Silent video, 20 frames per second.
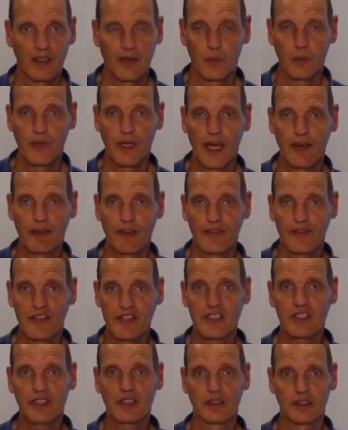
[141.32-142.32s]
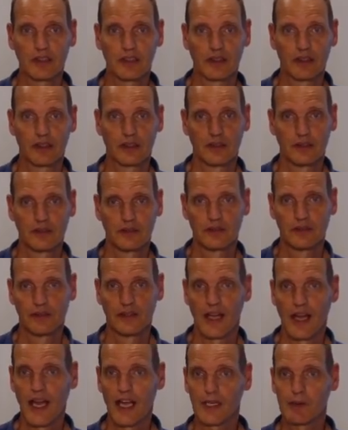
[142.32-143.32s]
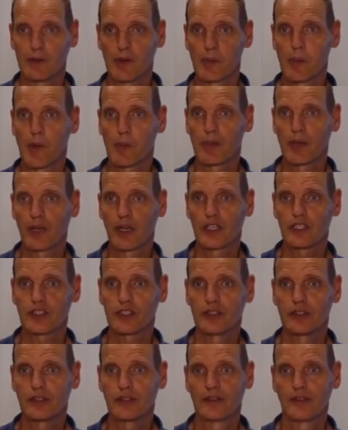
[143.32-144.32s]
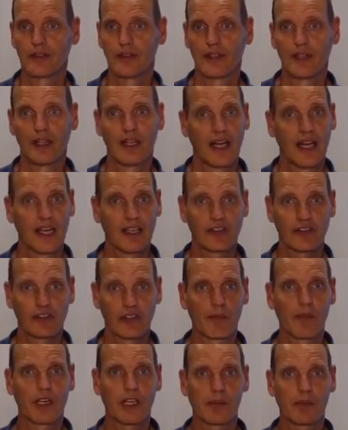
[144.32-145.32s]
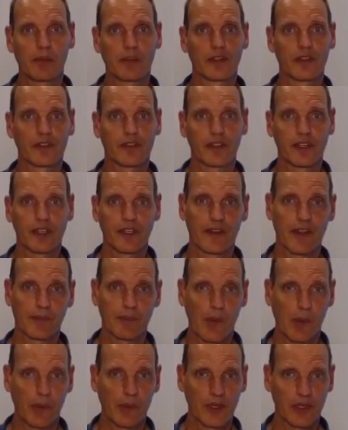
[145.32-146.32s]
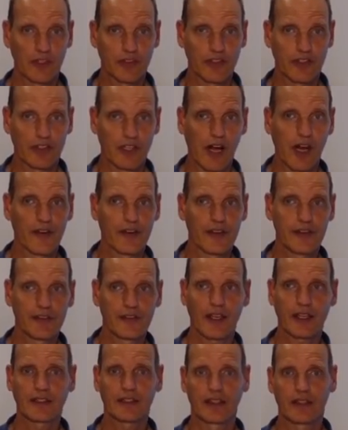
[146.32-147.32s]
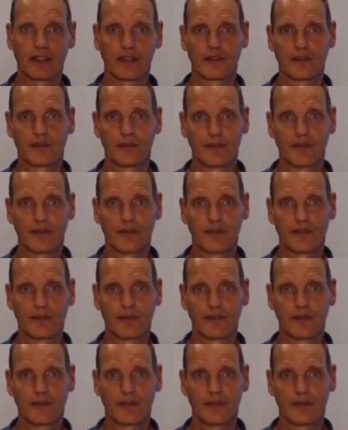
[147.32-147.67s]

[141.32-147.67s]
We have a physical animal population, and some animals in that population are infected.